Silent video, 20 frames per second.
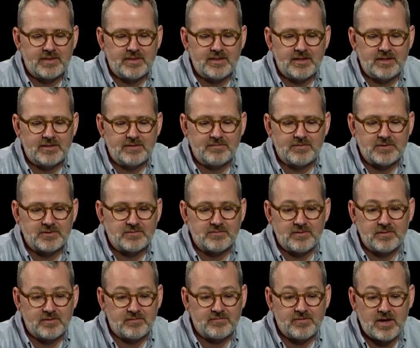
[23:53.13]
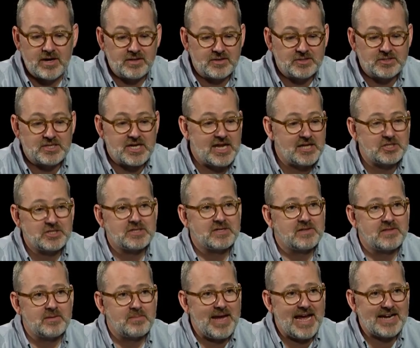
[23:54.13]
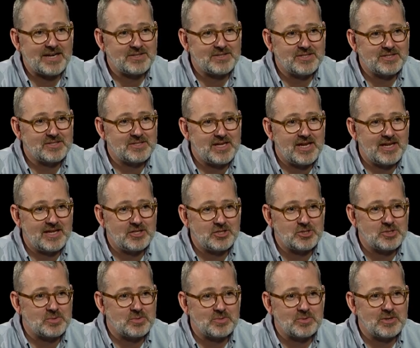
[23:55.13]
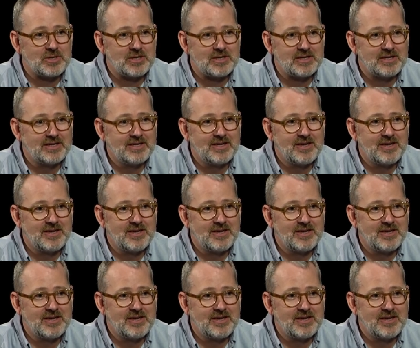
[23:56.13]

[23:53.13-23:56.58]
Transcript: the difference from the front of the stage to the back of the stage or